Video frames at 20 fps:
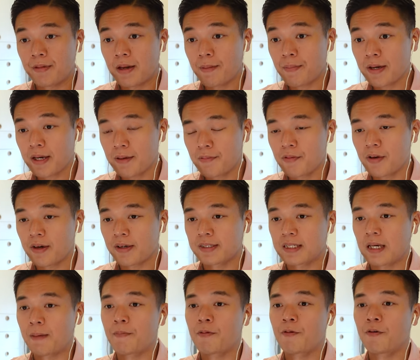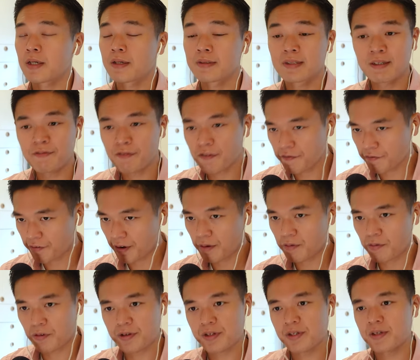Let me give you an example. There's different
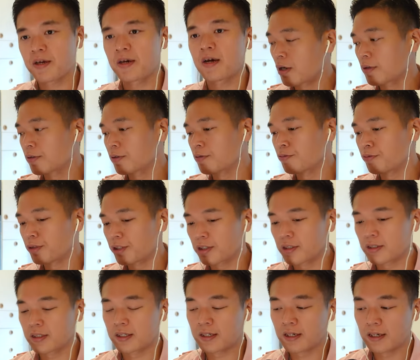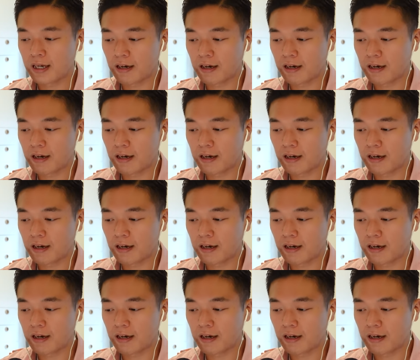frameworks there how to reach a certain